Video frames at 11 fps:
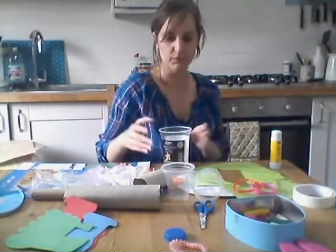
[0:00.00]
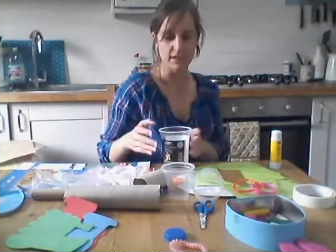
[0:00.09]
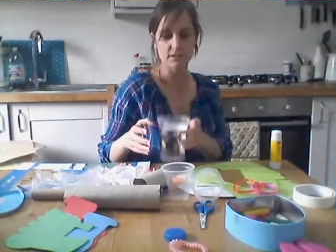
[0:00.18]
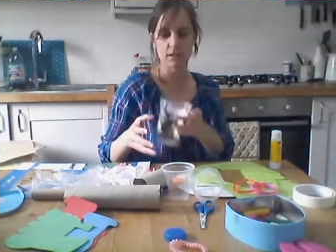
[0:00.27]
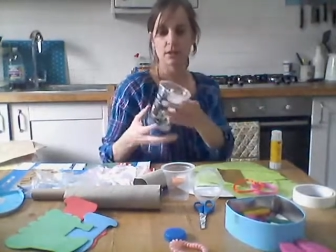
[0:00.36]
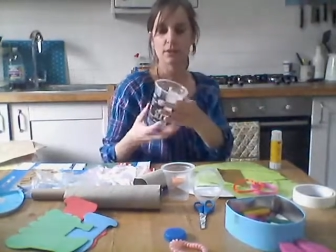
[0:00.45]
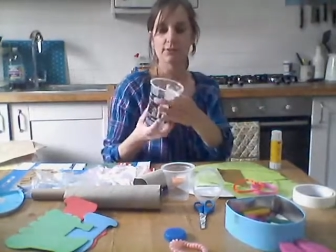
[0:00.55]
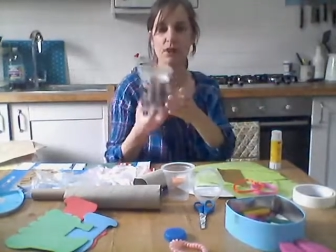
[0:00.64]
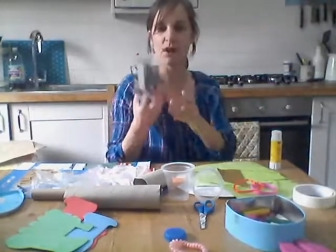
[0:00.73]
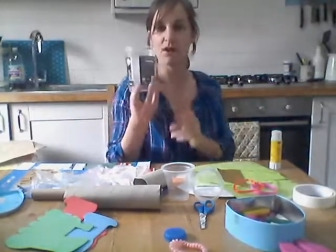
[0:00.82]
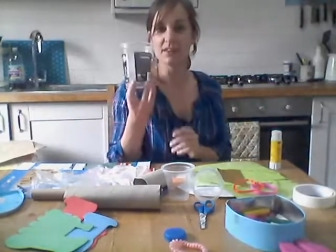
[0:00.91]
right,
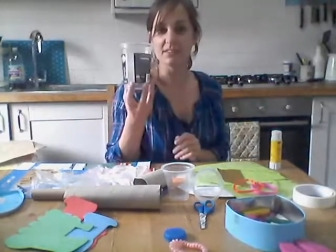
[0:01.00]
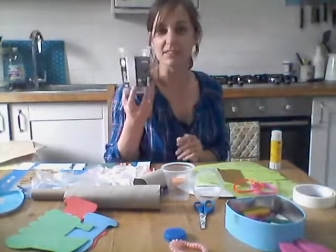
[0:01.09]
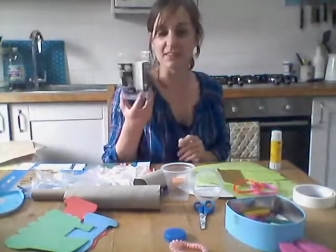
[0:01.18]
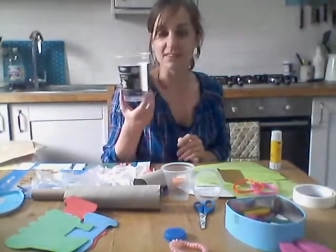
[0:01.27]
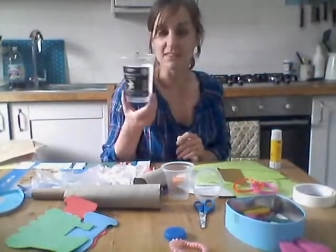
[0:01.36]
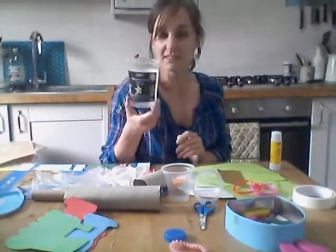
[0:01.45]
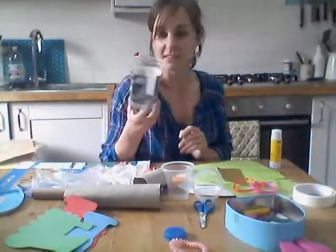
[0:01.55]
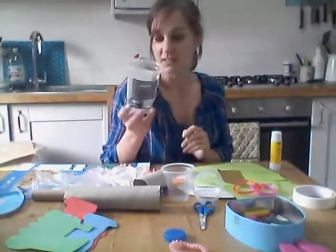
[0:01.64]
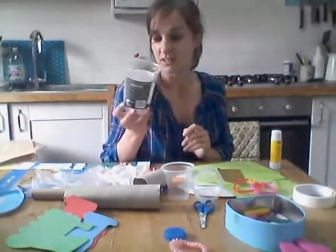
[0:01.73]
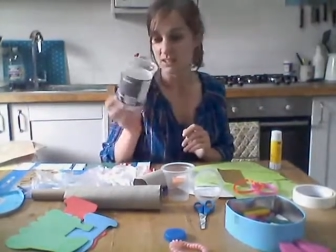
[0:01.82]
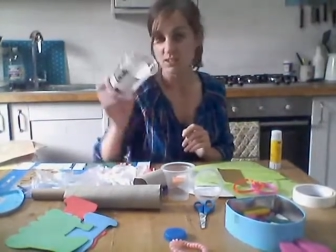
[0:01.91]
so I think this
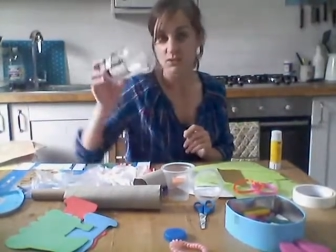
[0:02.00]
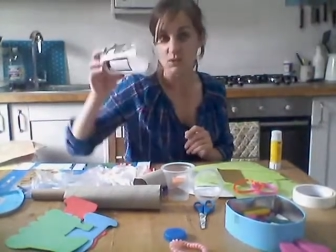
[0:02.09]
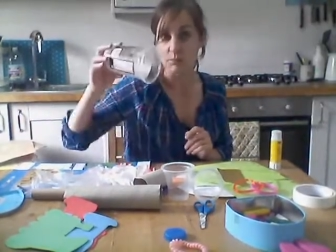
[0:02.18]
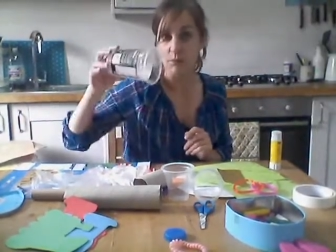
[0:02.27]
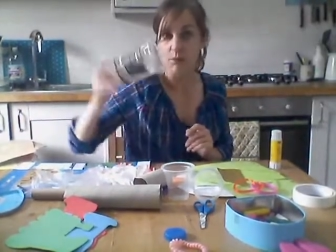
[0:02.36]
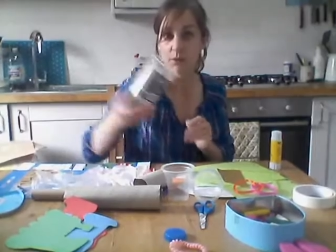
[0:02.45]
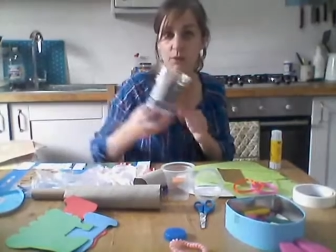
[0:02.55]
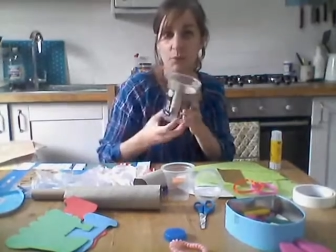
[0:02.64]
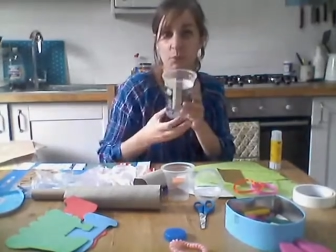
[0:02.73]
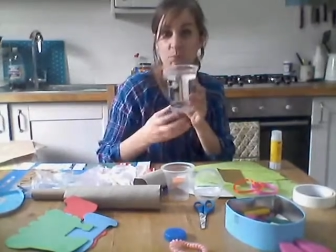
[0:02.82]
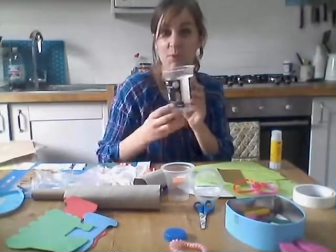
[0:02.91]
custard pot
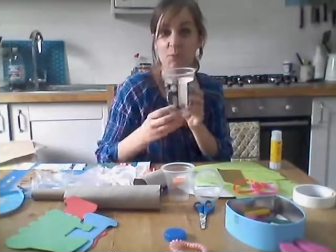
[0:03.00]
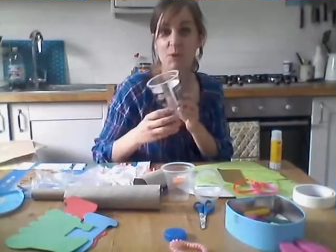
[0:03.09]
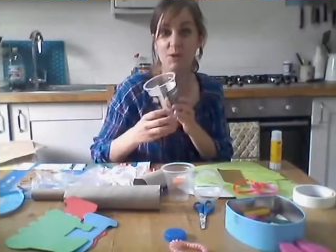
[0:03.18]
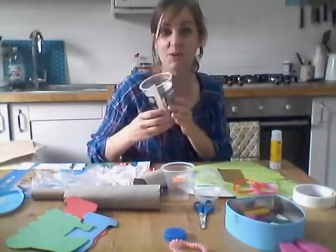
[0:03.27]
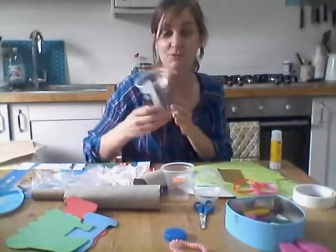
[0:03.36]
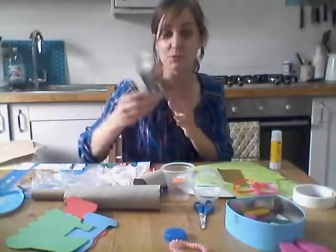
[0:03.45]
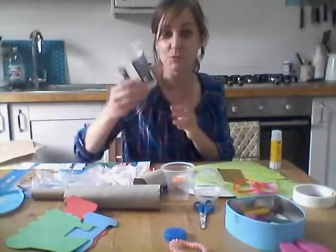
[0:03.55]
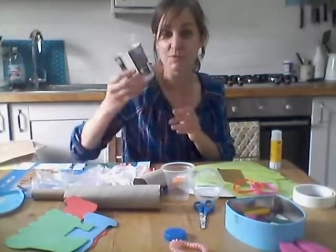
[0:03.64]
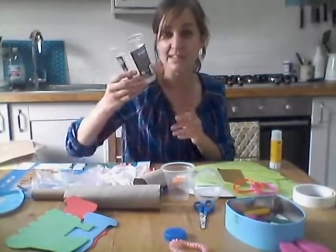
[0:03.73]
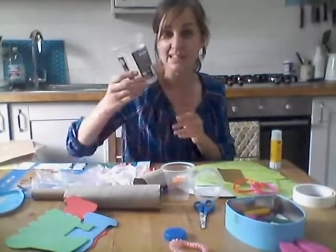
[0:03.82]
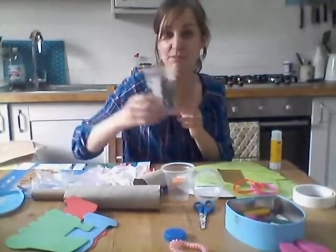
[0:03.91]
would be wonderful
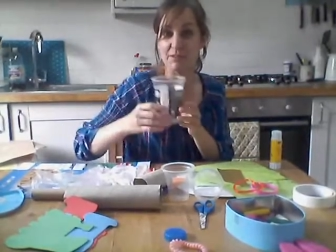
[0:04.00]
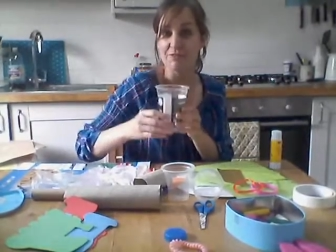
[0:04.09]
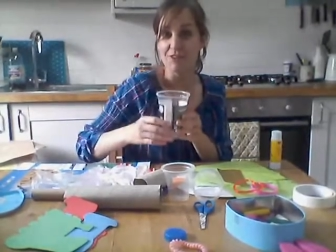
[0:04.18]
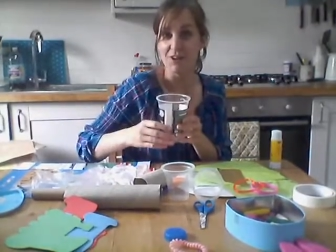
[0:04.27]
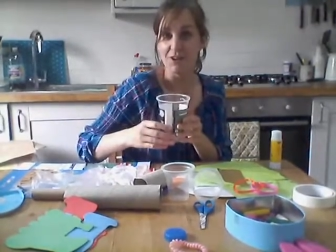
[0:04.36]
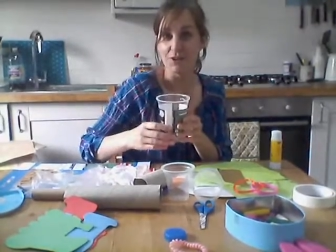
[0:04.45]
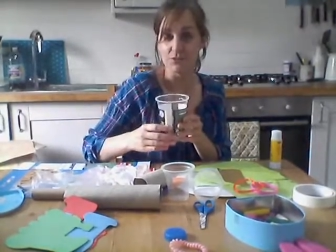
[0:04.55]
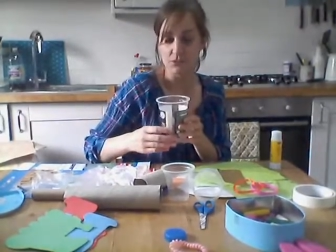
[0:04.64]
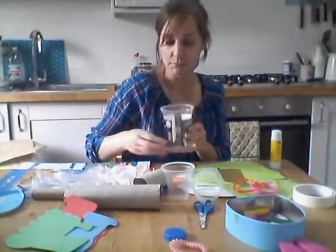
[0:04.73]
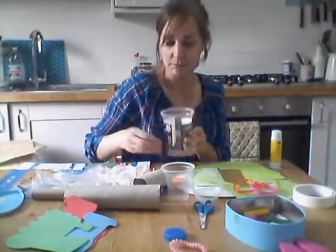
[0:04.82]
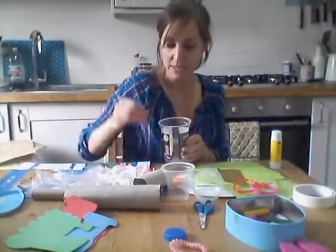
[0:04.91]
to pretend to be a
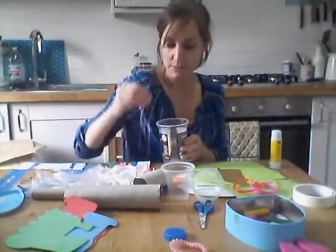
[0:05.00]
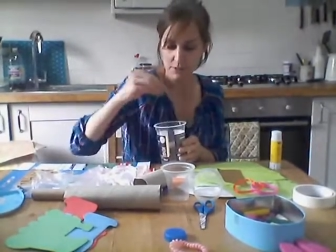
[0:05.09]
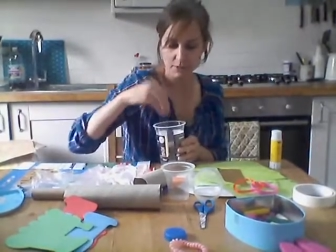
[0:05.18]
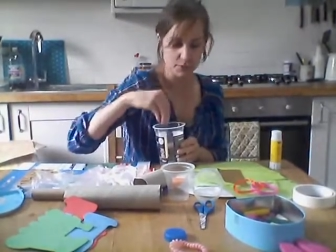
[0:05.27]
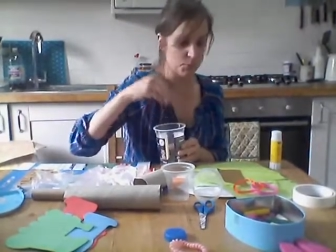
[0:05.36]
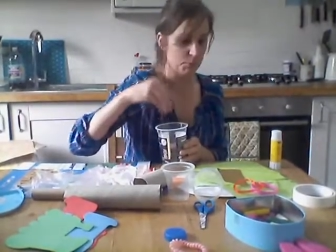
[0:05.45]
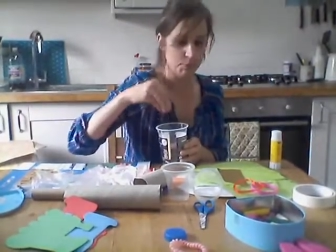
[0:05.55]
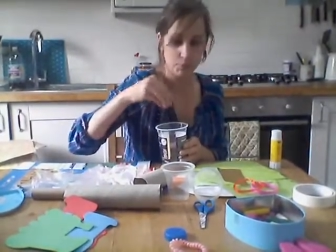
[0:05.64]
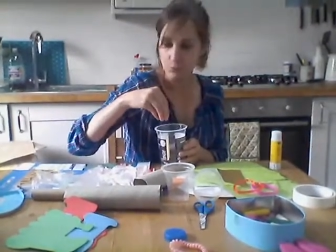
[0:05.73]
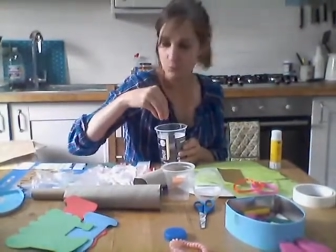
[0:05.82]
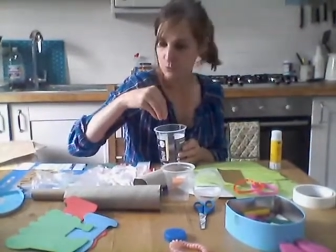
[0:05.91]
vase. So maybe I could
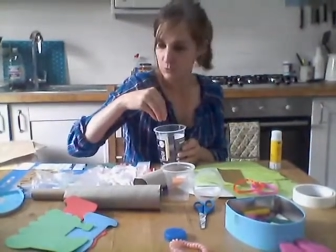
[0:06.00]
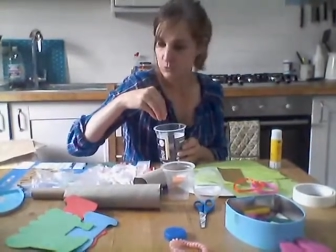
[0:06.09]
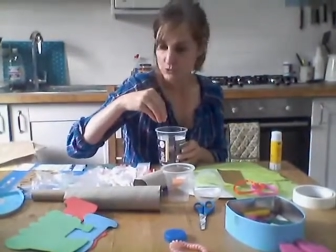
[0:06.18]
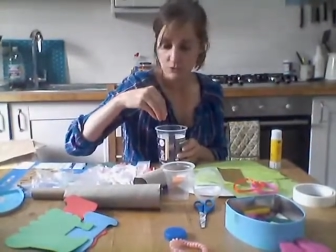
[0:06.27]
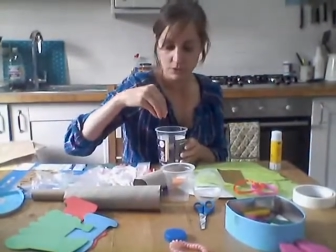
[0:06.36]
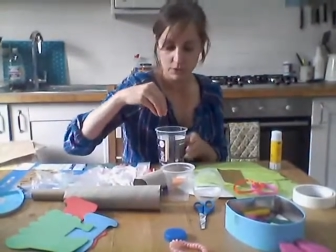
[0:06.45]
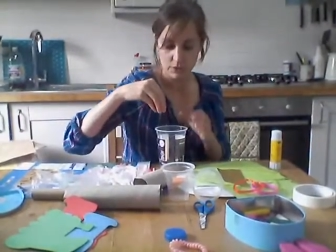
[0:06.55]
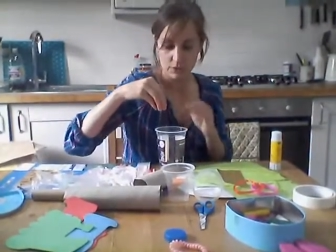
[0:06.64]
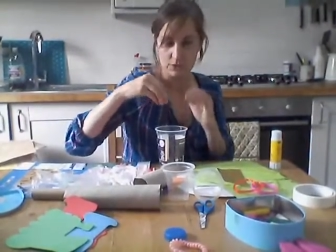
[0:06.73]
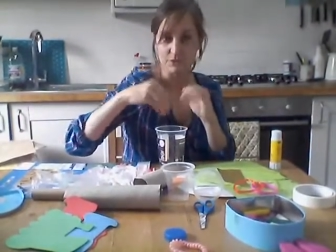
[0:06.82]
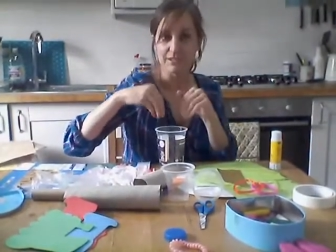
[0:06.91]
put
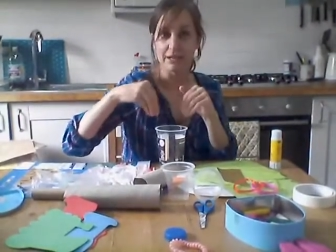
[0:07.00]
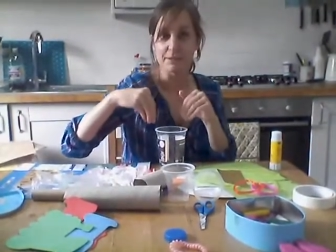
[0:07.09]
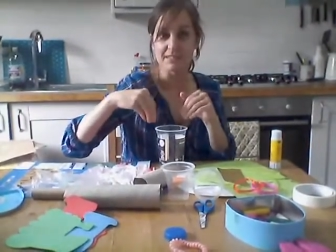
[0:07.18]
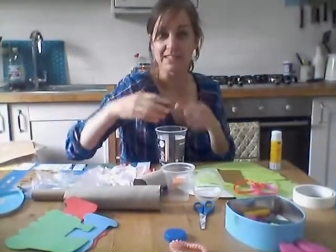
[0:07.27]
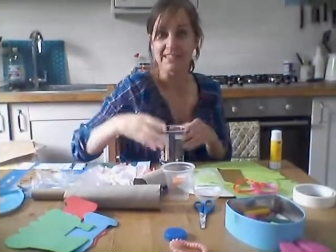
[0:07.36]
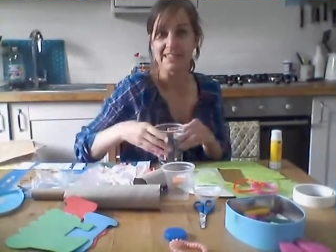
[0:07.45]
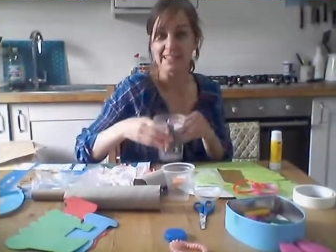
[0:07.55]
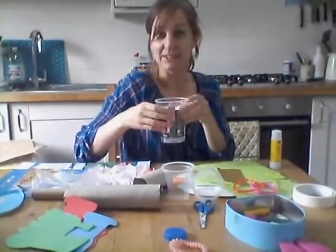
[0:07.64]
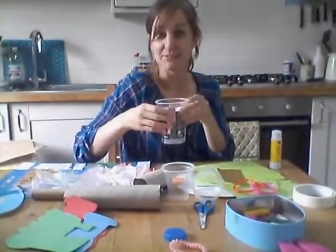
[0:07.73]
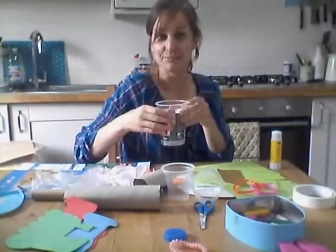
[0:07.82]
the flowers in here.